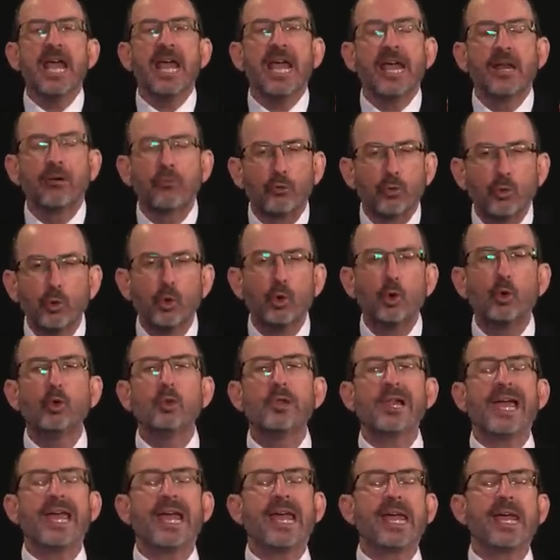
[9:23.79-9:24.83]
and
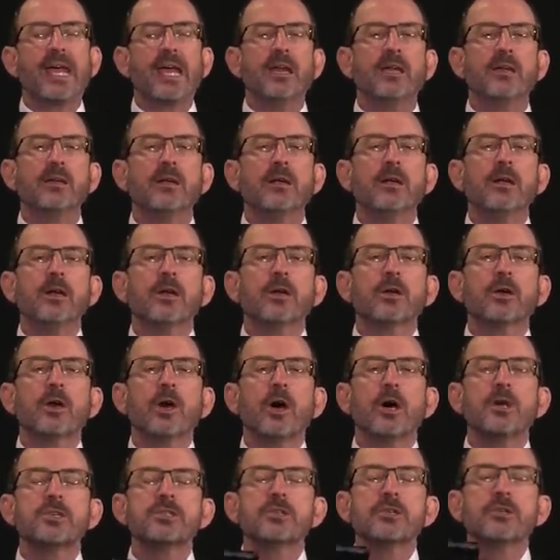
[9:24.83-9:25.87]
ruled and
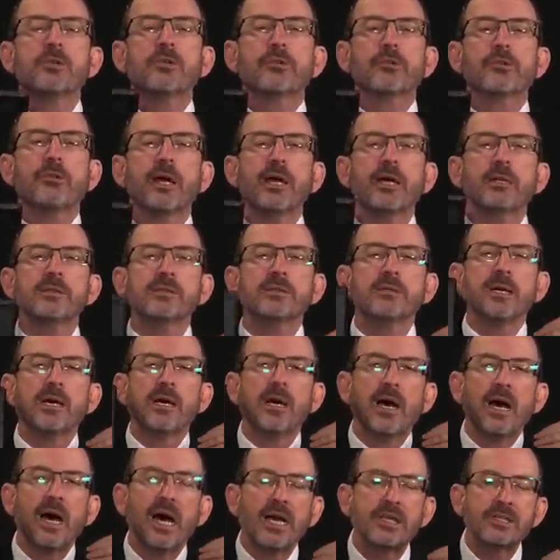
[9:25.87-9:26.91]
caused great
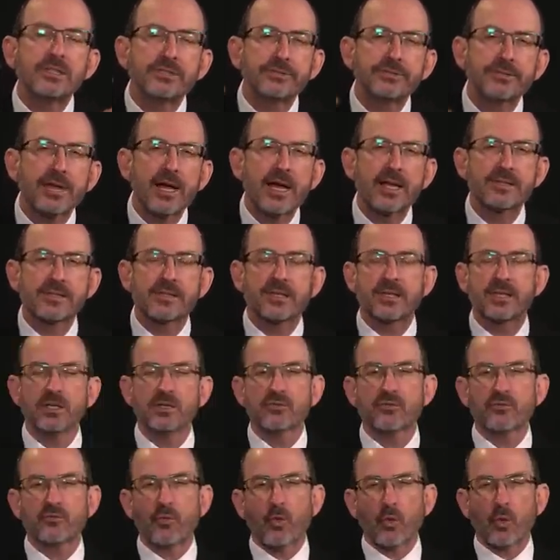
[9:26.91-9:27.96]
uh, atrocities
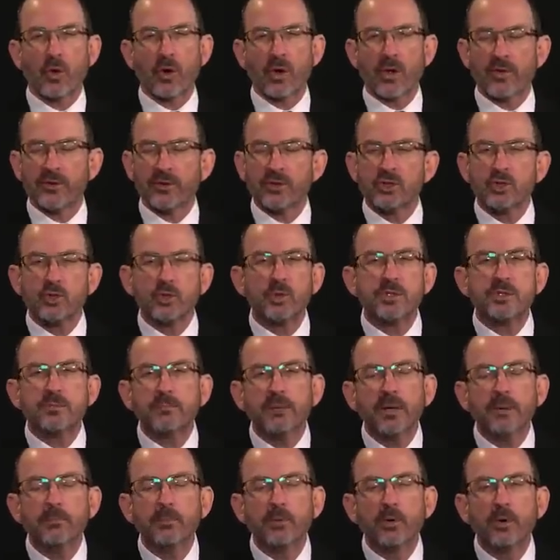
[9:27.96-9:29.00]
for the Jewish
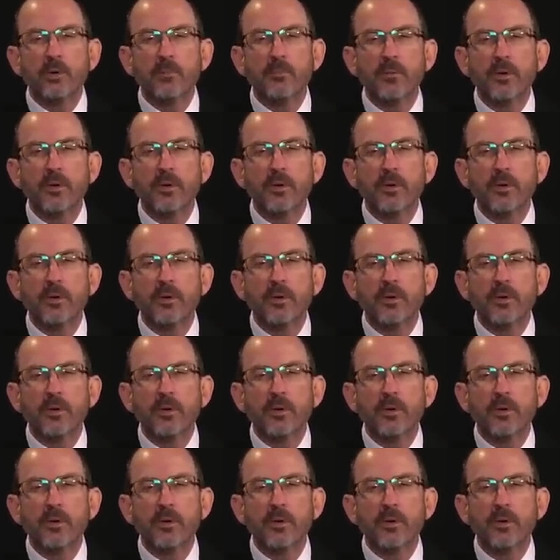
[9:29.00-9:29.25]
people.